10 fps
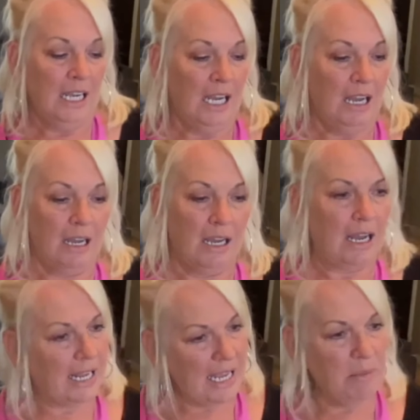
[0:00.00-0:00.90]
I
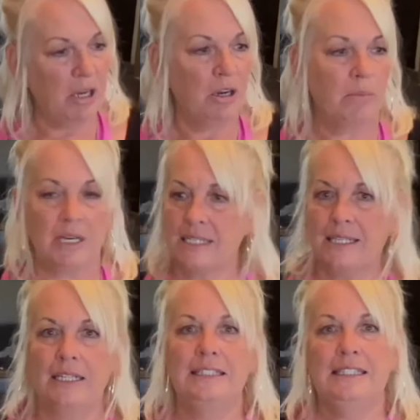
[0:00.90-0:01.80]
came home and I said,
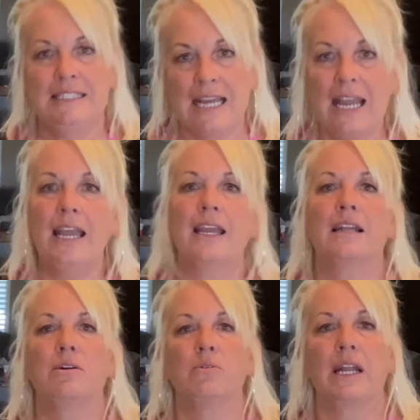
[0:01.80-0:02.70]
dang, I
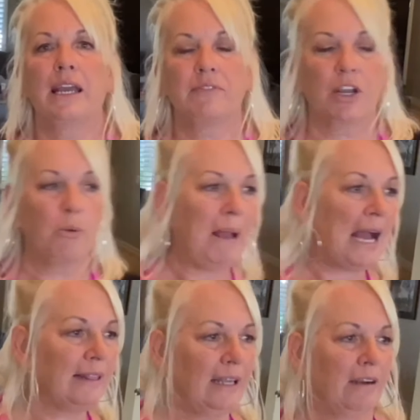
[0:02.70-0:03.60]
don't want to have to go
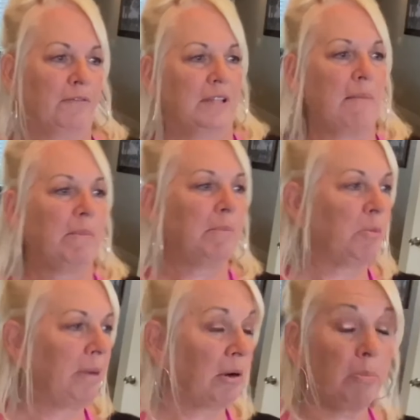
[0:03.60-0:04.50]
back there for that
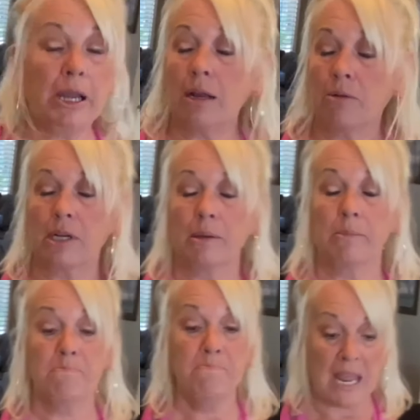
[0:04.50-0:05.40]
Bumble-berry Pie. I'm going to
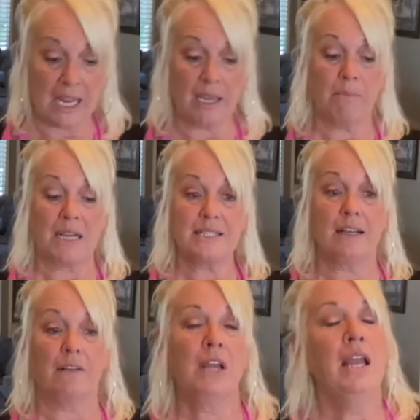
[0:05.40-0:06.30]
make it
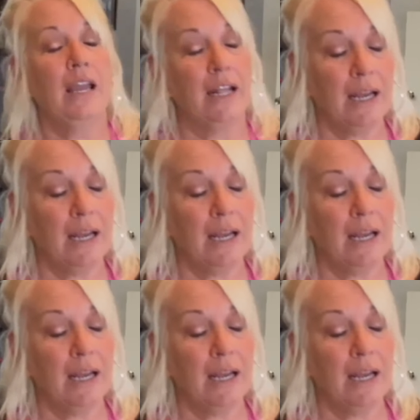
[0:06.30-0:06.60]
myself. And I